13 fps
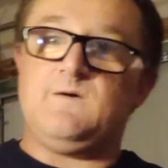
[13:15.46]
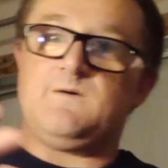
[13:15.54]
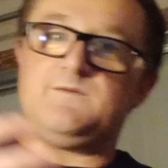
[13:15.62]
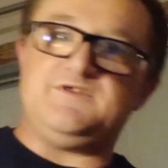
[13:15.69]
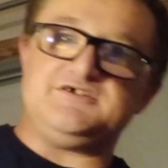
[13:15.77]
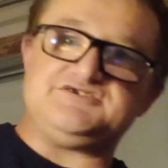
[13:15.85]

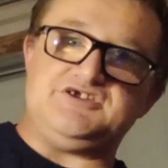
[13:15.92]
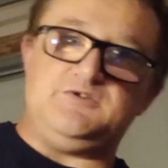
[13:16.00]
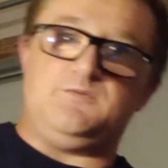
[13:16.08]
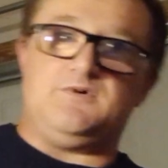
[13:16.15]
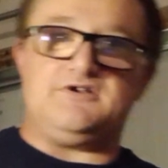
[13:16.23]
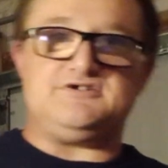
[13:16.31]
or things that
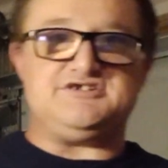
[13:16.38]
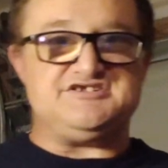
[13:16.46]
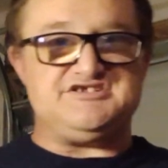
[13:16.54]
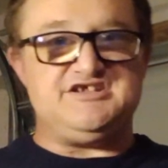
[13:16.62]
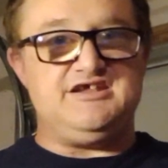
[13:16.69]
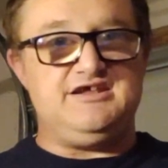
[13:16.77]
you want to
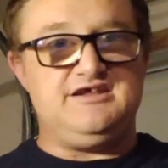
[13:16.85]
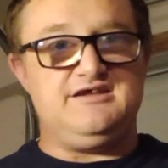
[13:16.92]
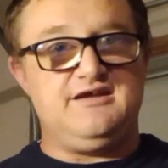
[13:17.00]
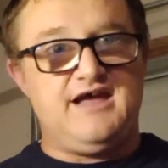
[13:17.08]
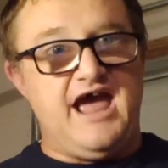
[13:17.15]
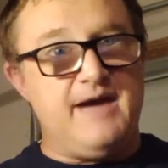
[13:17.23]

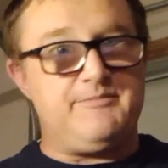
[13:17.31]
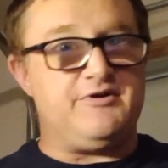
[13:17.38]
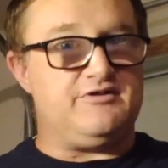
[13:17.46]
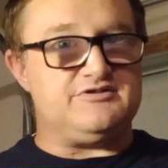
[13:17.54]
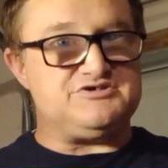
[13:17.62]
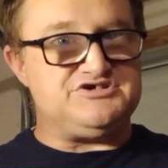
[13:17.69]
see
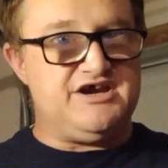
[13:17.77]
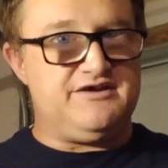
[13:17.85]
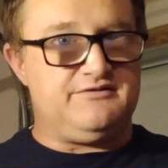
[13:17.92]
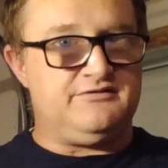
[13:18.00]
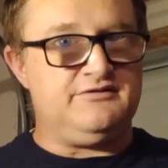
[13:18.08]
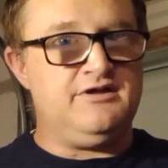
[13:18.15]
happen on the
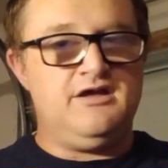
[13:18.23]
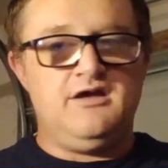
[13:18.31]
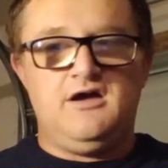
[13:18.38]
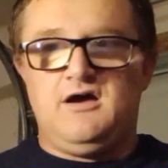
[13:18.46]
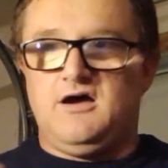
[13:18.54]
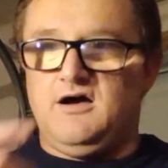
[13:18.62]
channel.
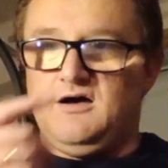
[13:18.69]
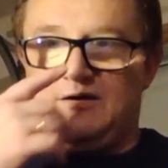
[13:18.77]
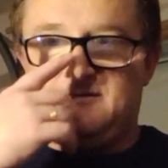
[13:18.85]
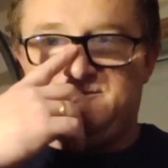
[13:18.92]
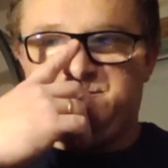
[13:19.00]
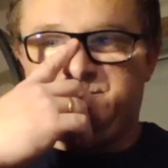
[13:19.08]

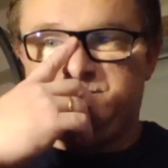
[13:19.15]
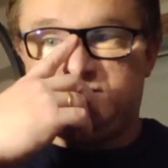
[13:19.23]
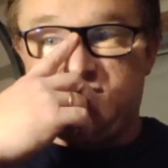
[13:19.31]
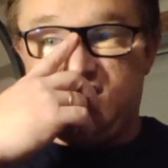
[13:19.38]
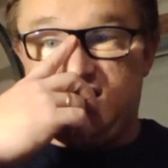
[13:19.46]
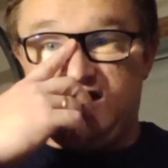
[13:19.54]

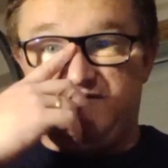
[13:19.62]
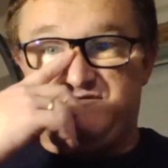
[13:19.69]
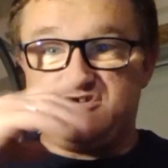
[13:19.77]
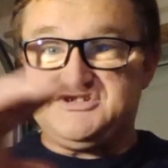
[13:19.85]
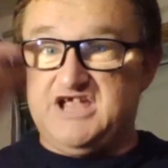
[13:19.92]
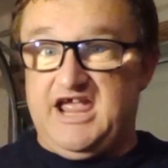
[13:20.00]
If
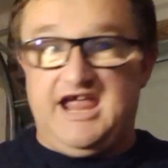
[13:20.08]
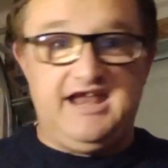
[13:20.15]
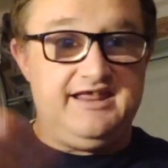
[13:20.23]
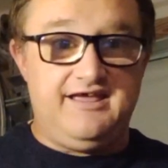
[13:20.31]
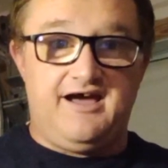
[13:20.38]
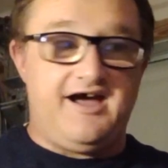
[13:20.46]
there's
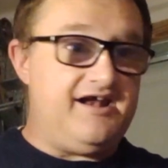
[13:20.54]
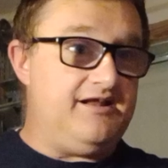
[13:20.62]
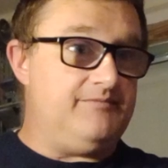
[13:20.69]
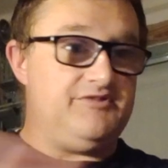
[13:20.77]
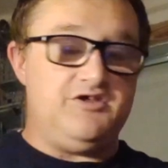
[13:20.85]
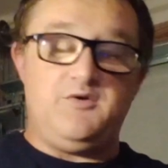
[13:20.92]
any
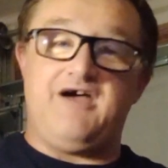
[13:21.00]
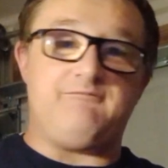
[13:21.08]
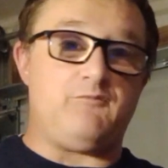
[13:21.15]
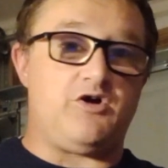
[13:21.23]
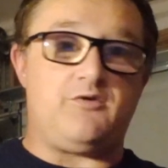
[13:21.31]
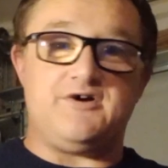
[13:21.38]
item that you
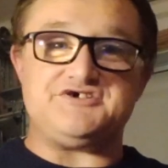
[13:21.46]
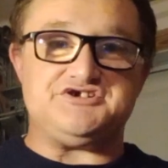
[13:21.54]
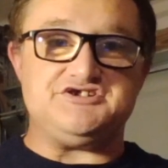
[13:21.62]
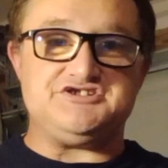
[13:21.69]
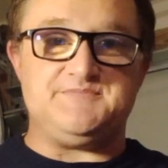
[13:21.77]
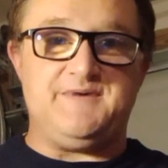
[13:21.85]
have more
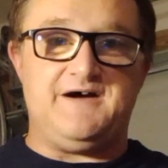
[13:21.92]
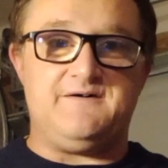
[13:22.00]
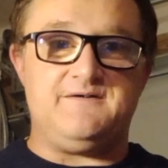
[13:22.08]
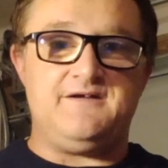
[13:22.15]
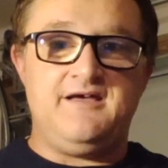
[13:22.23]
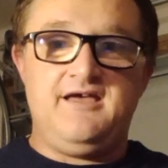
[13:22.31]
questions
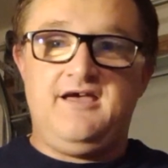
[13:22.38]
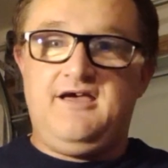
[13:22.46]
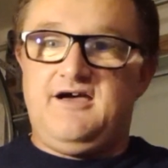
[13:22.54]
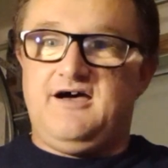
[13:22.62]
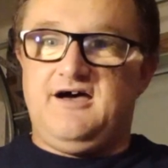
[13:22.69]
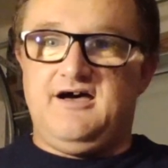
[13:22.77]
about,
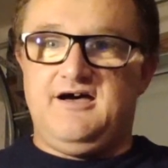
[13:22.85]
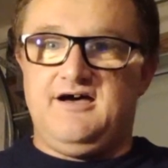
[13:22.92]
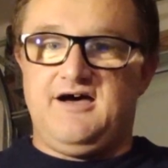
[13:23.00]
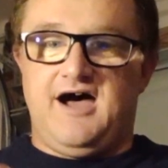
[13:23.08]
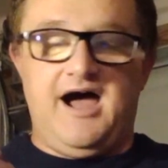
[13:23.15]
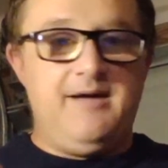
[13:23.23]

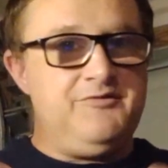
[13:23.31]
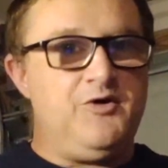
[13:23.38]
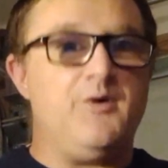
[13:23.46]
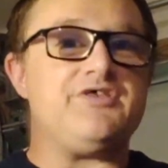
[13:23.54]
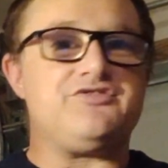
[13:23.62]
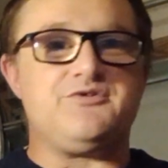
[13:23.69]
I'm
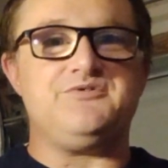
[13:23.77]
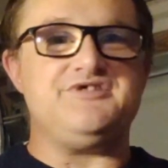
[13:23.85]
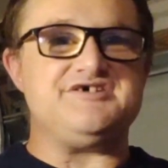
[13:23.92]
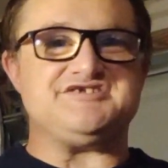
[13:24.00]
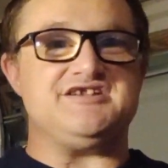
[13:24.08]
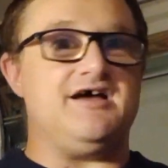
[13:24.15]
going through
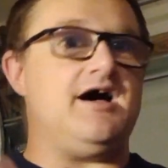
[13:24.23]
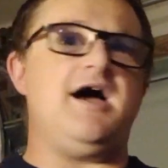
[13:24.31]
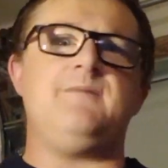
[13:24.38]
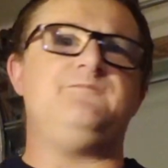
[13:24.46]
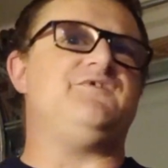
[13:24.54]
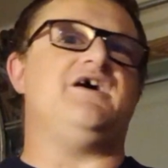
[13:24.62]
this and
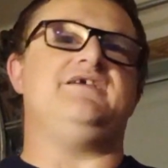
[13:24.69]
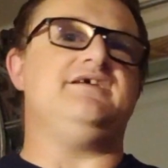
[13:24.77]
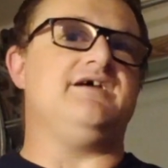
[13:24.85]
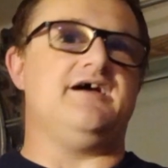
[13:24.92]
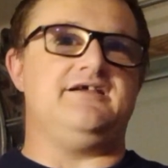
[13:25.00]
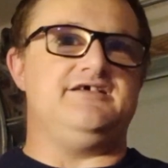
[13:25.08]
I'm
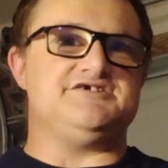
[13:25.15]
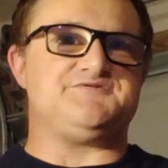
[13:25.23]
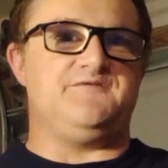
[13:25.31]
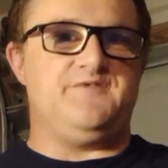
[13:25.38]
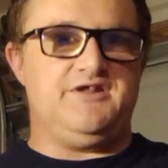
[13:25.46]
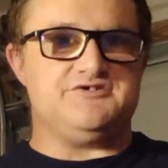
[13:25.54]
finding ideas
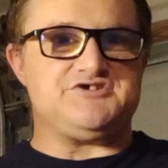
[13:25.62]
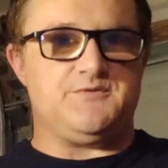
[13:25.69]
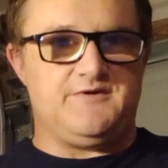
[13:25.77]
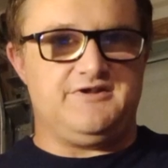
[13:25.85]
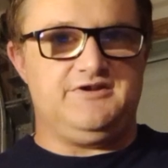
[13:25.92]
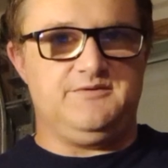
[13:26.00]
for videos I
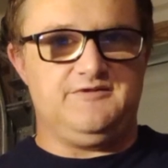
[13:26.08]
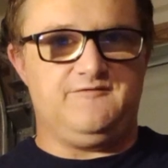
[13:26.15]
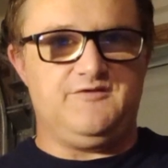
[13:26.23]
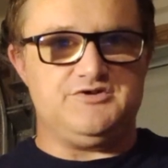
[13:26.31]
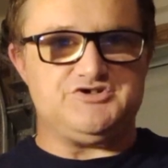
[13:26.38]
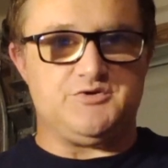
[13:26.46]
want to do in the
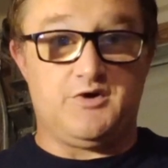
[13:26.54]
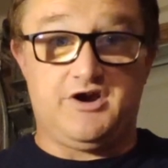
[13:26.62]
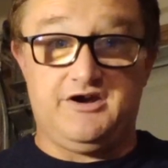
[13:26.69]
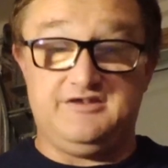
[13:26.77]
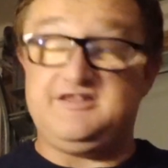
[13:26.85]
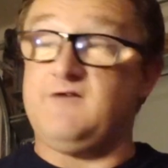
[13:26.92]
future. We're
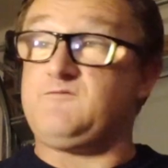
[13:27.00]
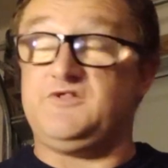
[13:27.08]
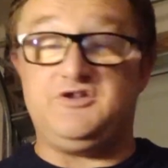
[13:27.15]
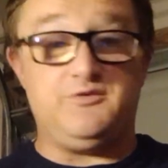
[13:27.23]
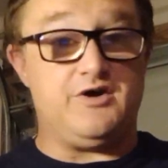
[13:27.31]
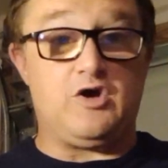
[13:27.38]

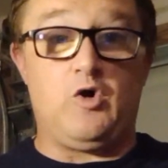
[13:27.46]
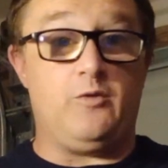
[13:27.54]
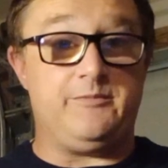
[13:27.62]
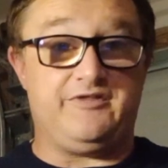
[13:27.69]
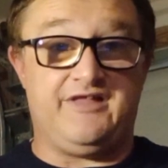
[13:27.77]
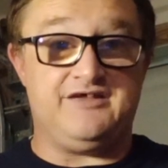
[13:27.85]
definitely doing a
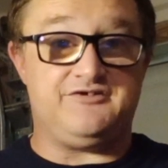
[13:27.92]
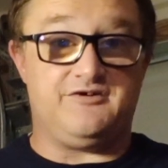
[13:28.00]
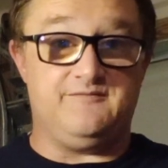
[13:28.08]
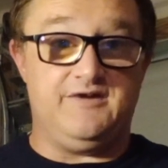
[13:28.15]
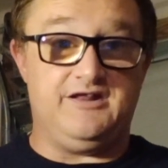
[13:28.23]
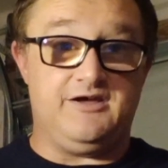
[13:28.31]
Coleman
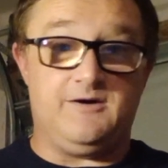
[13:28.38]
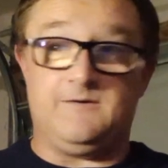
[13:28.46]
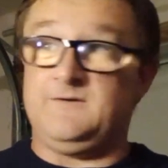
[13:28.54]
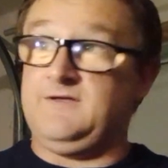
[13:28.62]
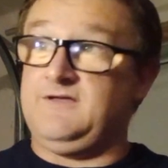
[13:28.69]
Lantern video.